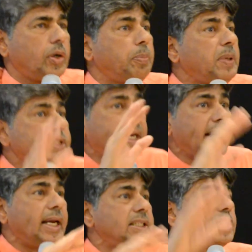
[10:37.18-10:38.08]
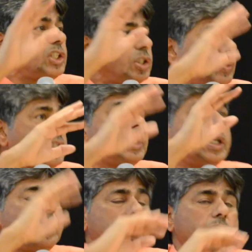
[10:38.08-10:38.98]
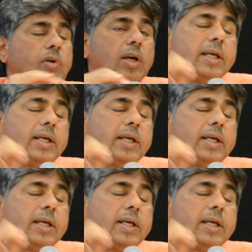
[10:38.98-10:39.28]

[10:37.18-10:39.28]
Please analyze the situation, then we will